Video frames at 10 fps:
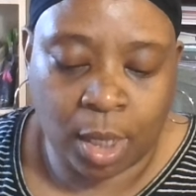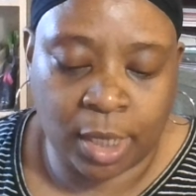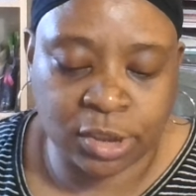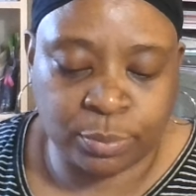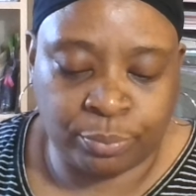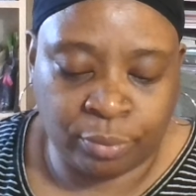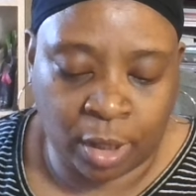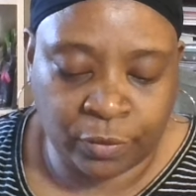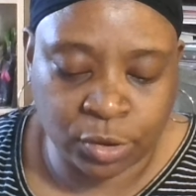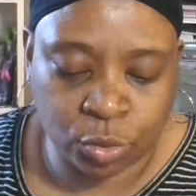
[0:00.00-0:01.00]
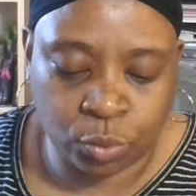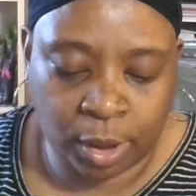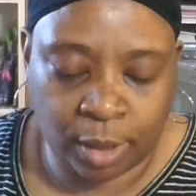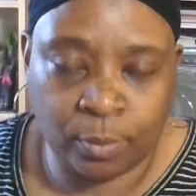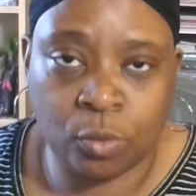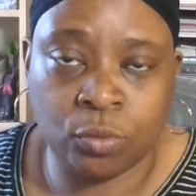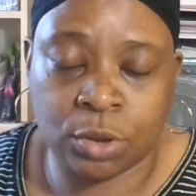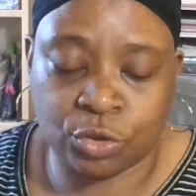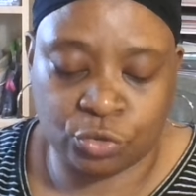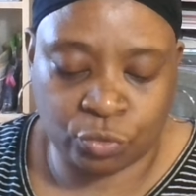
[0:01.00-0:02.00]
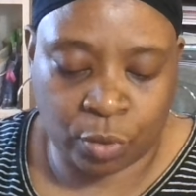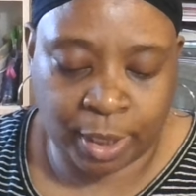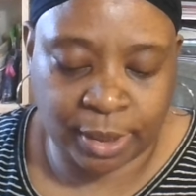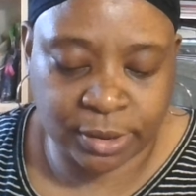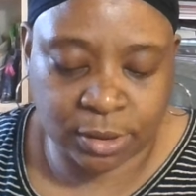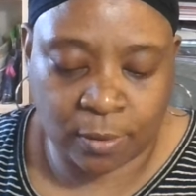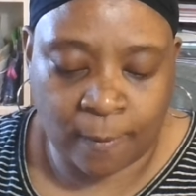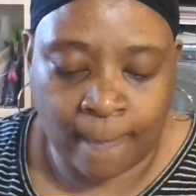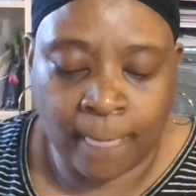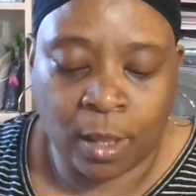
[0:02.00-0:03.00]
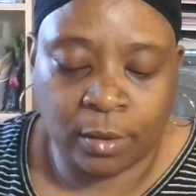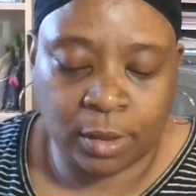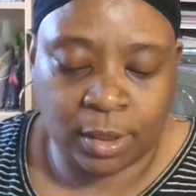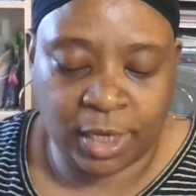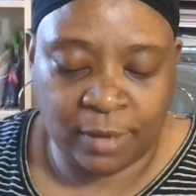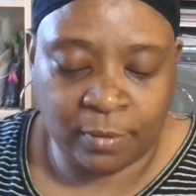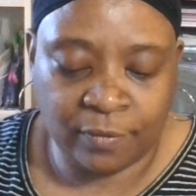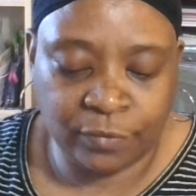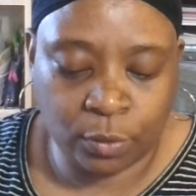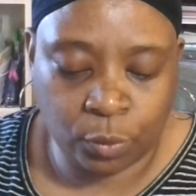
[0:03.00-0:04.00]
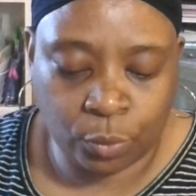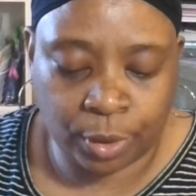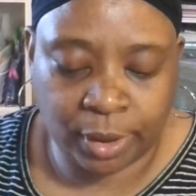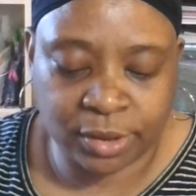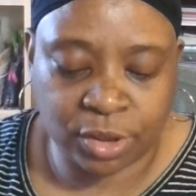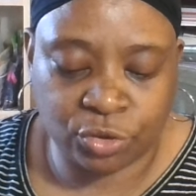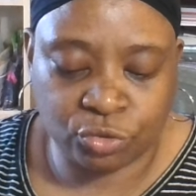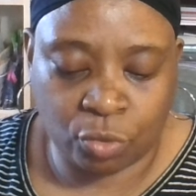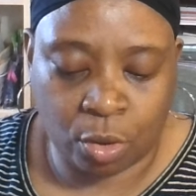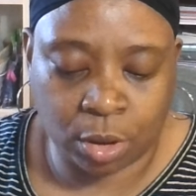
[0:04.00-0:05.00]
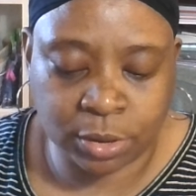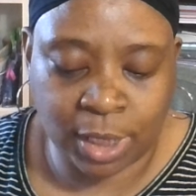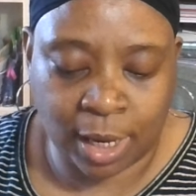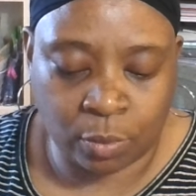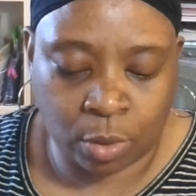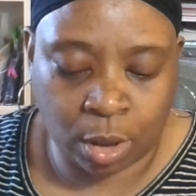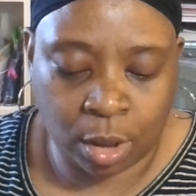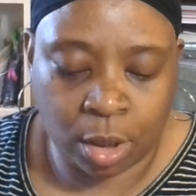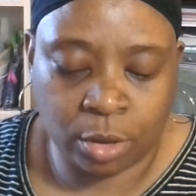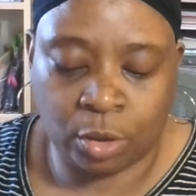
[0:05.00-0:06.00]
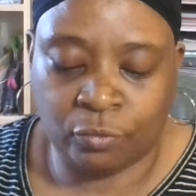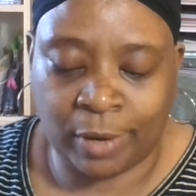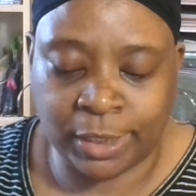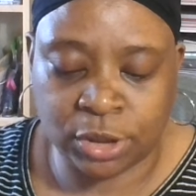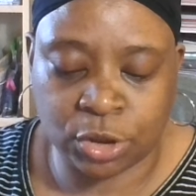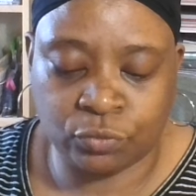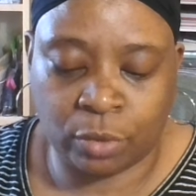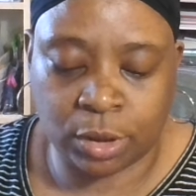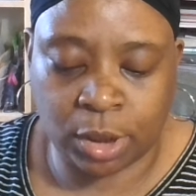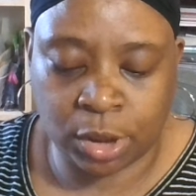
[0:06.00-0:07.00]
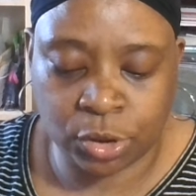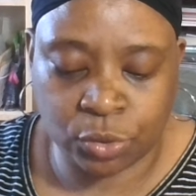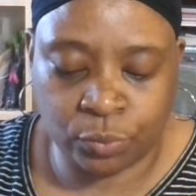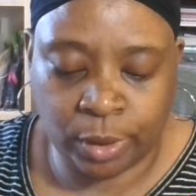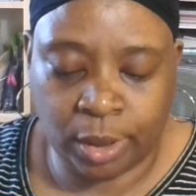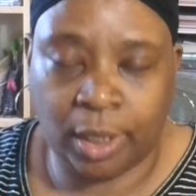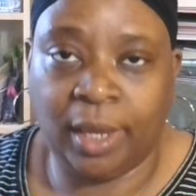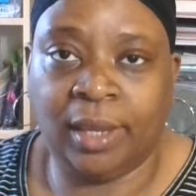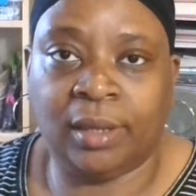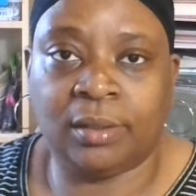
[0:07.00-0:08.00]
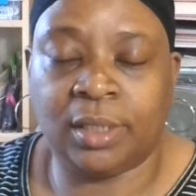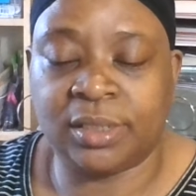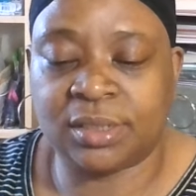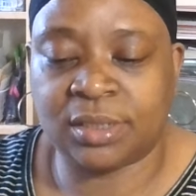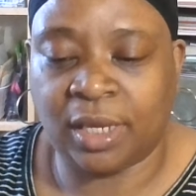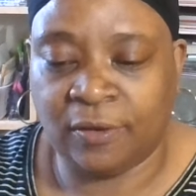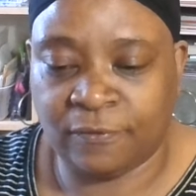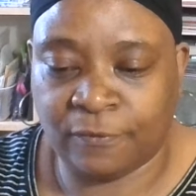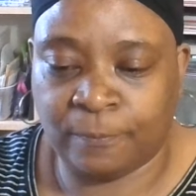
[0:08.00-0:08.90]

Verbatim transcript: is brother to him who destroys. The name of the Lord is a strong tower. The righteous run into it and is safe.